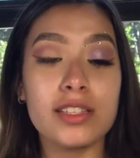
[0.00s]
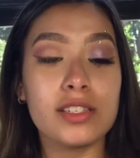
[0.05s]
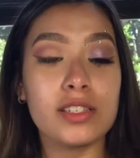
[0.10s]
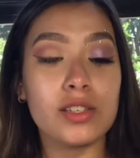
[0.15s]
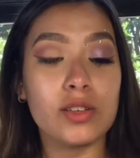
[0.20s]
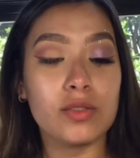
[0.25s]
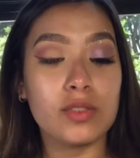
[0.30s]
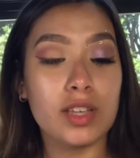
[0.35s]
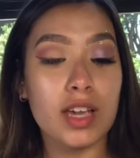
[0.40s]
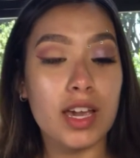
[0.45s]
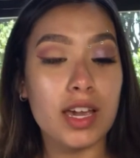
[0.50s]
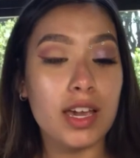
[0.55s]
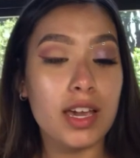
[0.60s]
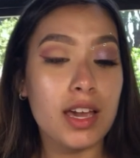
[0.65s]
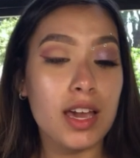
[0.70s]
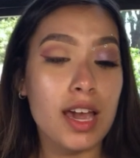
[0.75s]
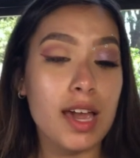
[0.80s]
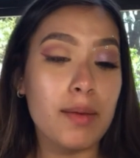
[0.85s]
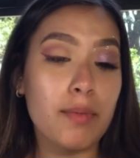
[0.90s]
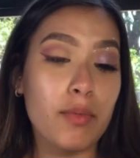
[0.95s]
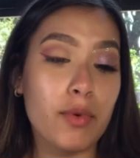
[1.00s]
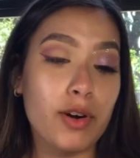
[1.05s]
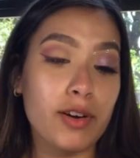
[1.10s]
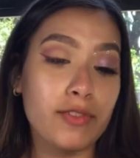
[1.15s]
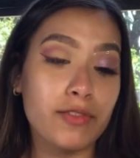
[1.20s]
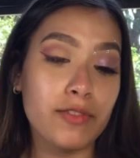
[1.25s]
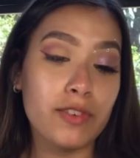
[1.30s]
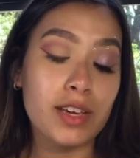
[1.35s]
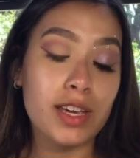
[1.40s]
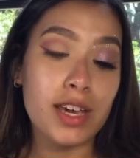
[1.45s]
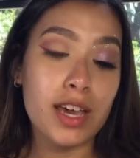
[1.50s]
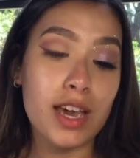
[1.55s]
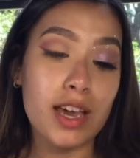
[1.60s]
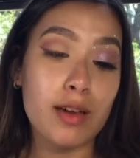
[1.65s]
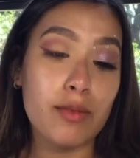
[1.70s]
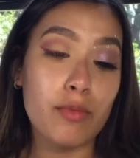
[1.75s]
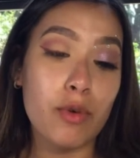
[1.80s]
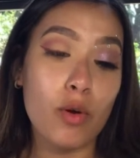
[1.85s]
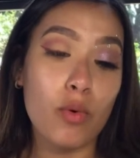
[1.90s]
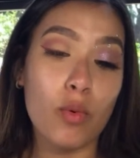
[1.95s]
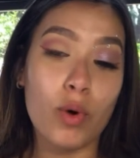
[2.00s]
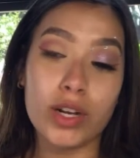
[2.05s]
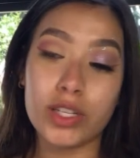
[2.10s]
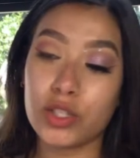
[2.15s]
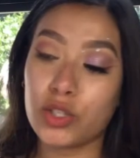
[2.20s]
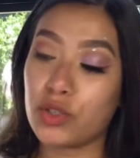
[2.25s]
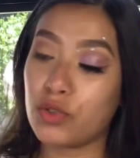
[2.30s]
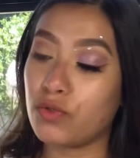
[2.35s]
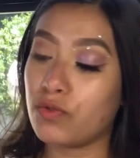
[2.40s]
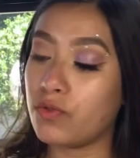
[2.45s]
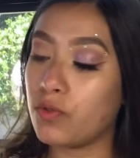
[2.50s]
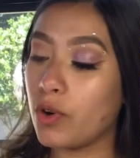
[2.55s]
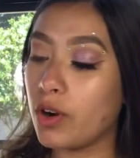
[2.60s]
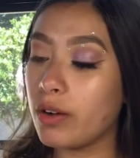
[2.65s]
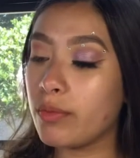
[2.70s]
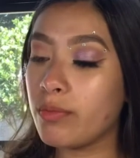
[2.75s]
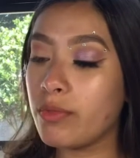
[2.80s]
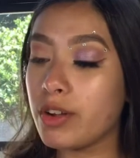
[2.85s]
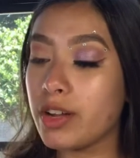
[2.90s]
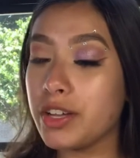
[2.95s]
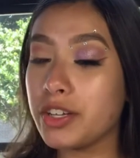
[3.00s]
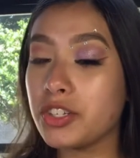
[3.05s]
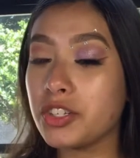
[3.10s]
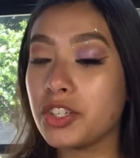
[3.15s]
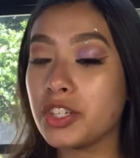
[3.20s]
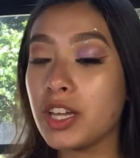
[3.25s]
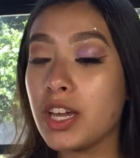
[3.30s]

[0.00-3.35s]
So taking a Morphe M124 brush.